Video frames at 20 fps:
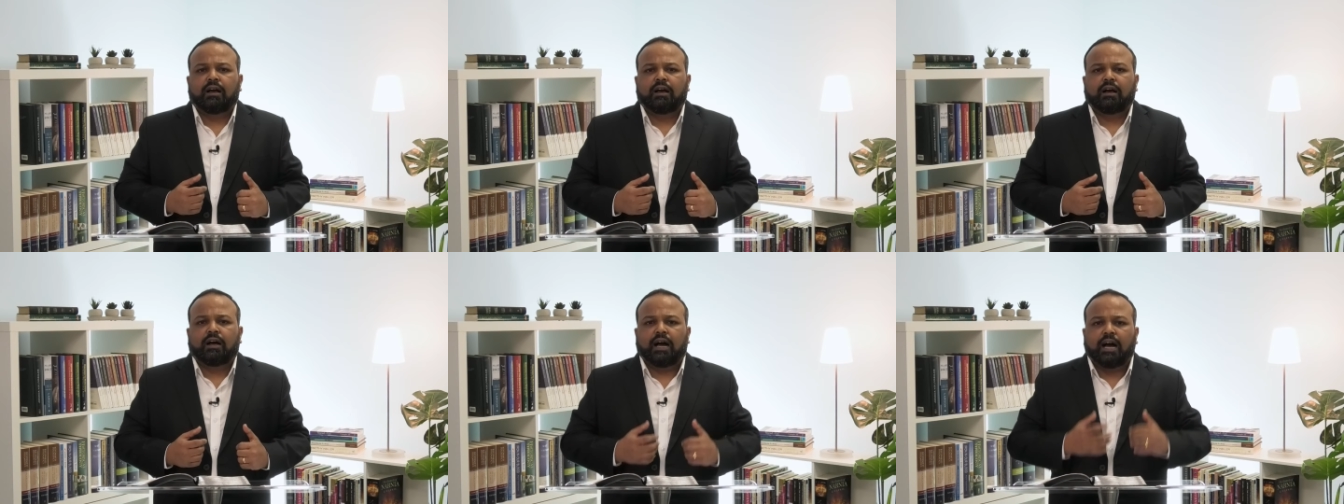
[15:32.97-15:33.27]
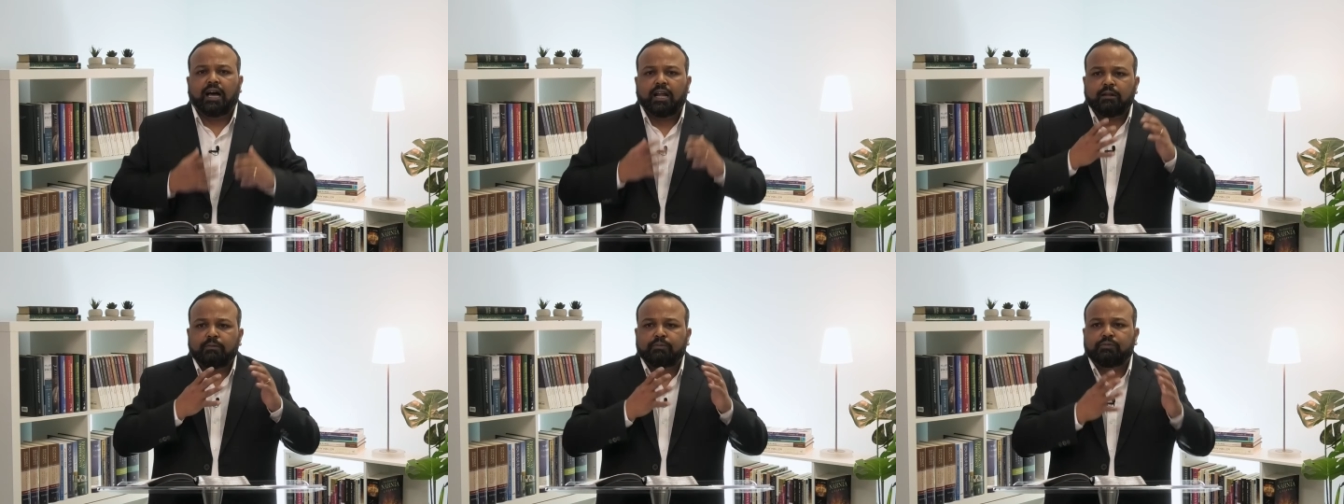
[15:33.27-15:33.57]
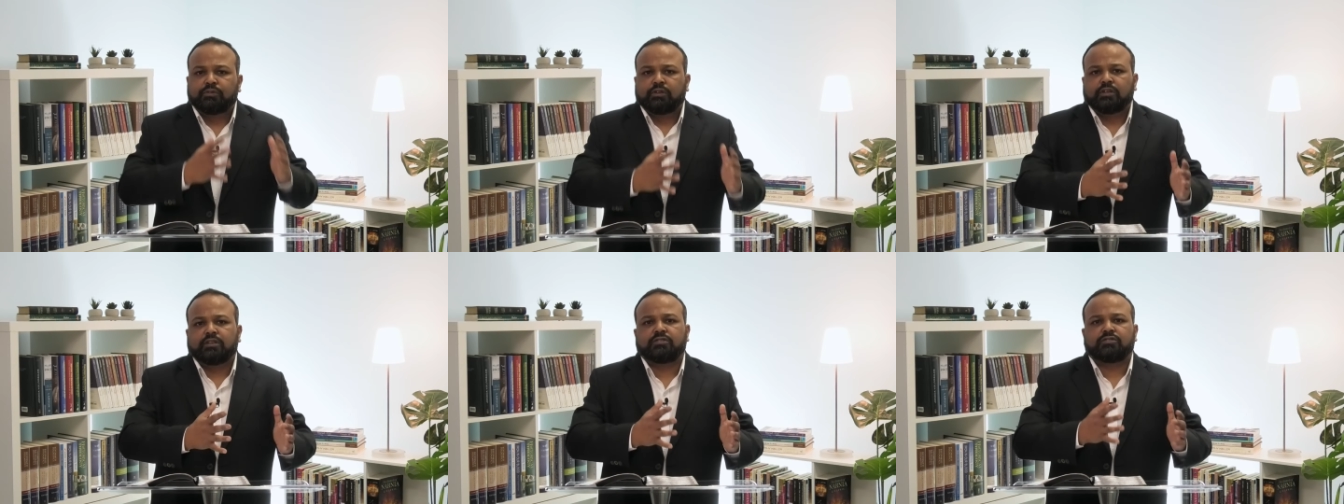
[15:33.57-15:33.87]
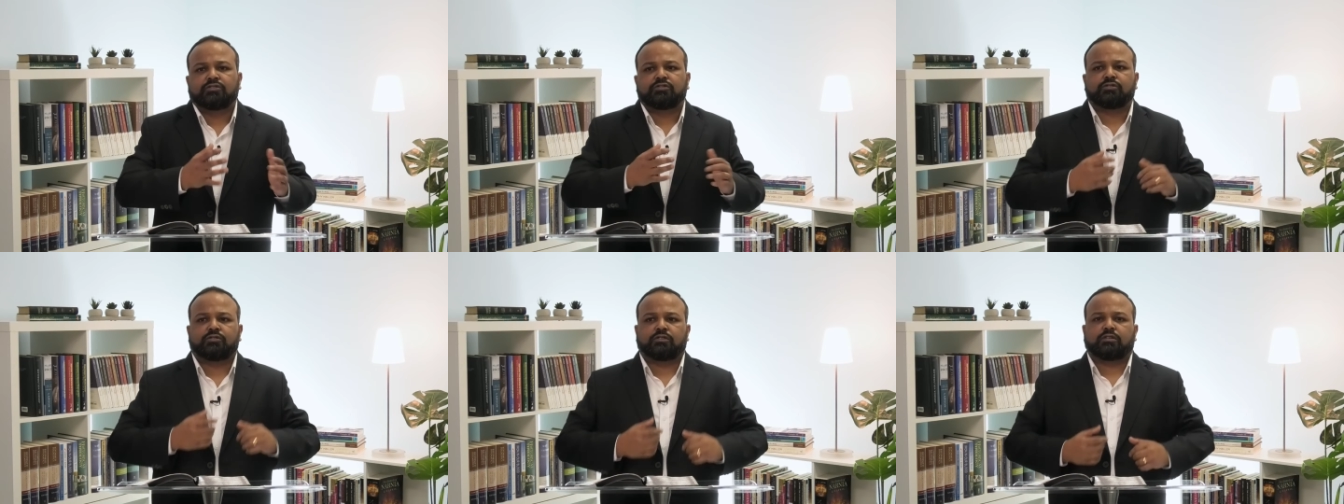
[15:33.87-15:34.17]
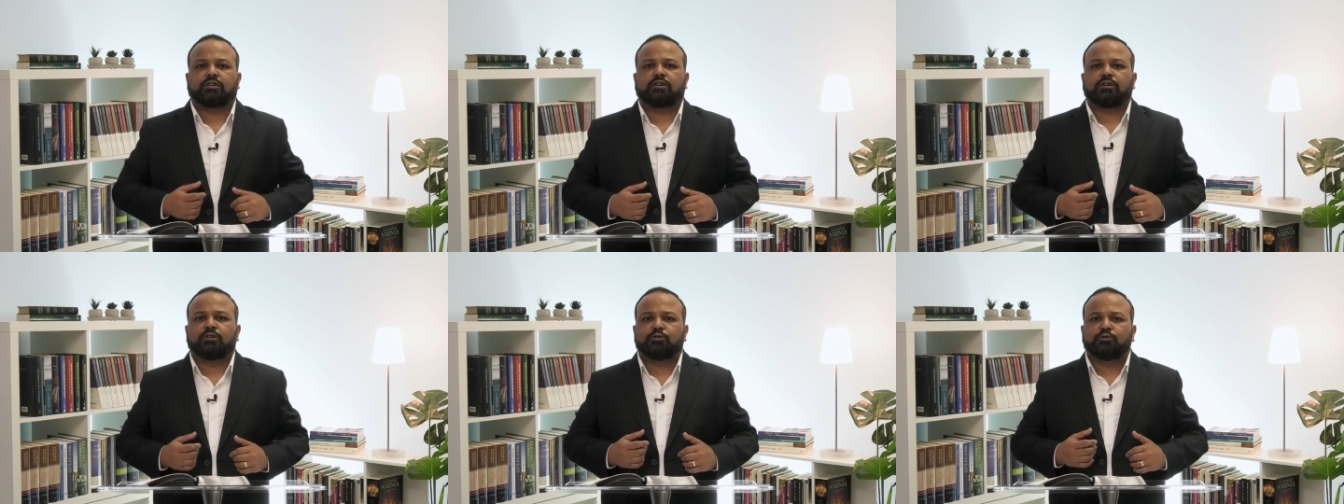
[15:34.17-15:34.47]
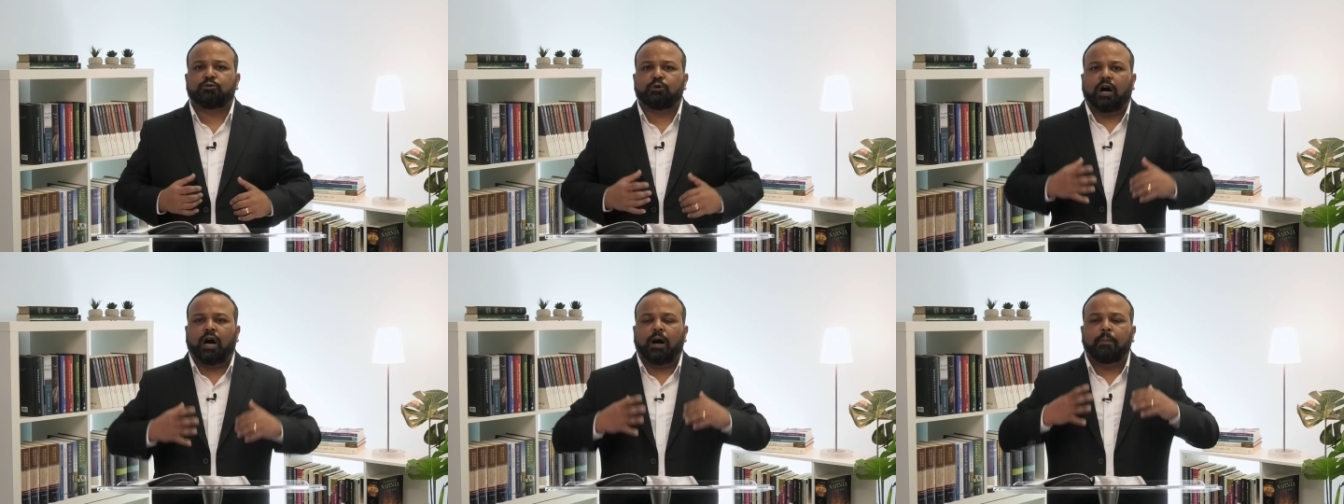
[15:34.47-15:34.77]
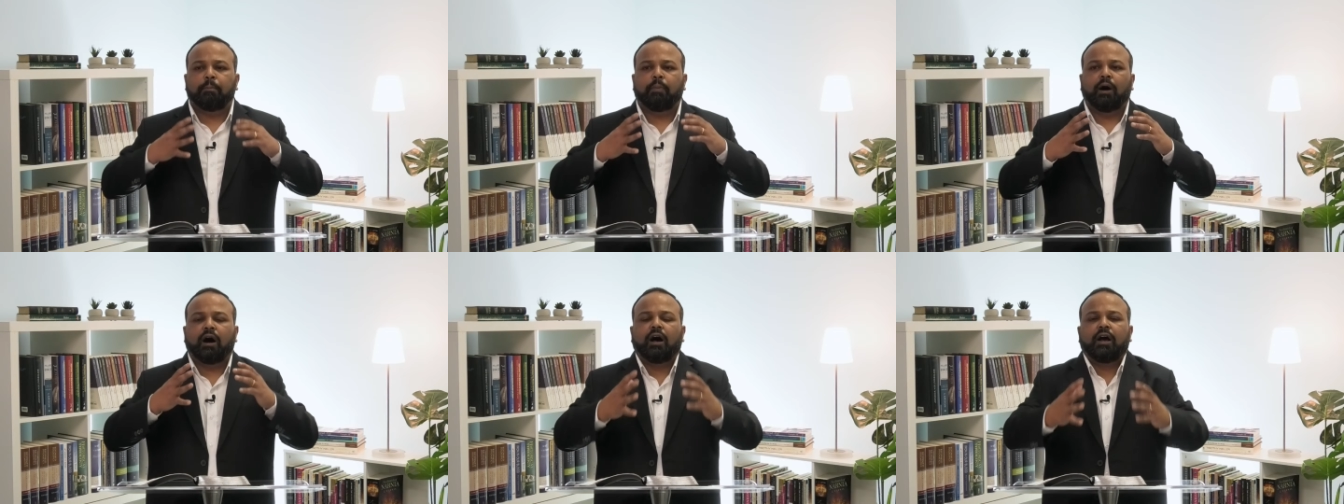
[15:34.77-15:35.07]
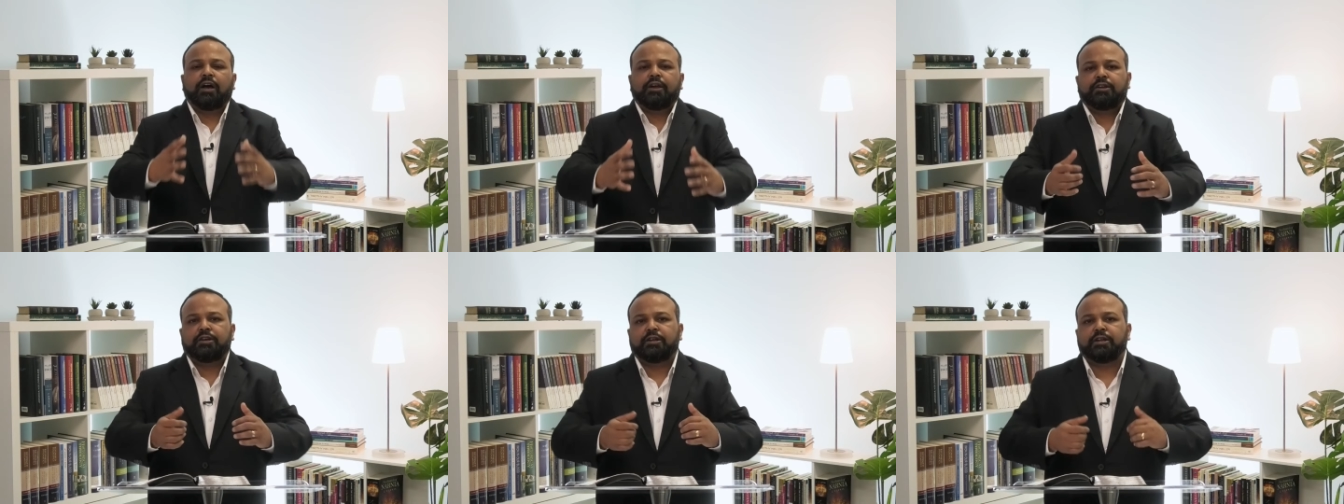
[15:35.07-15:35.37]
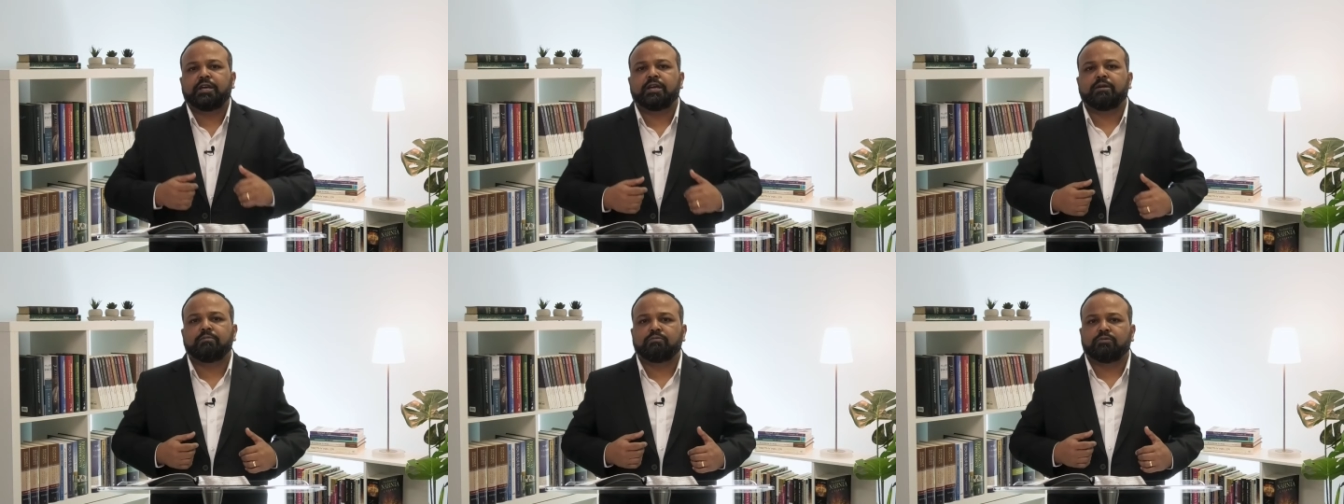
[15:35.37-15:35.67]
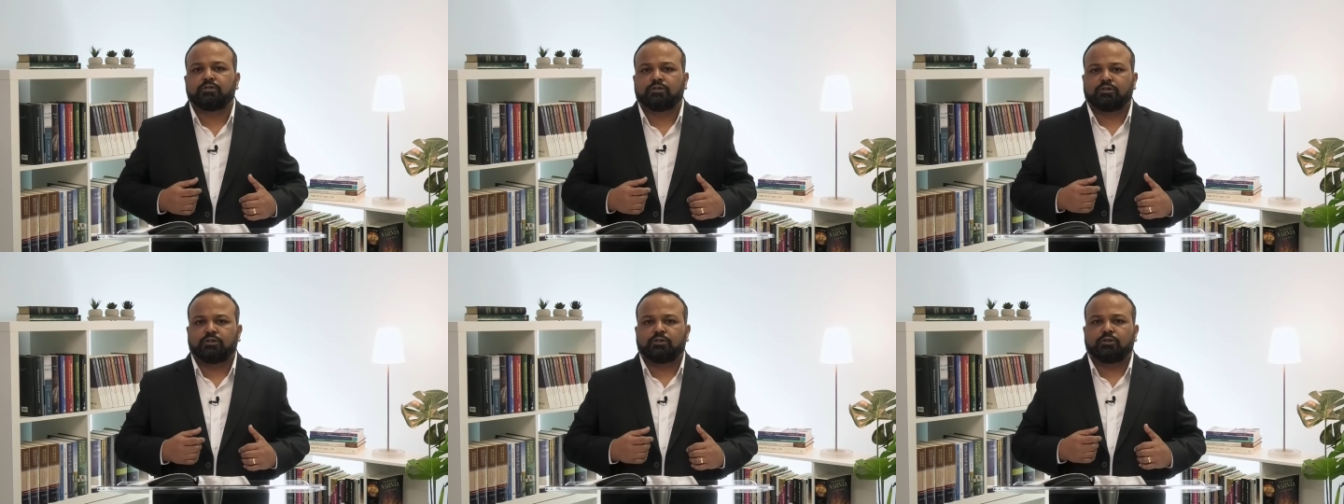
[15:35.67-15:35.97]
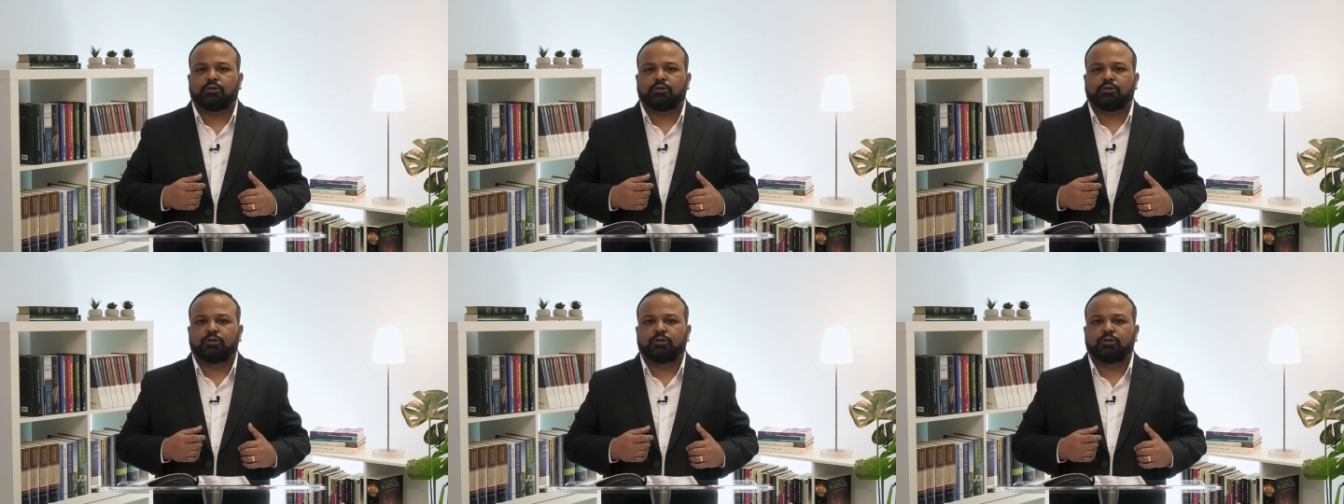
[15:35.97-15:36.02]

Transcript: helps us to abide in Him,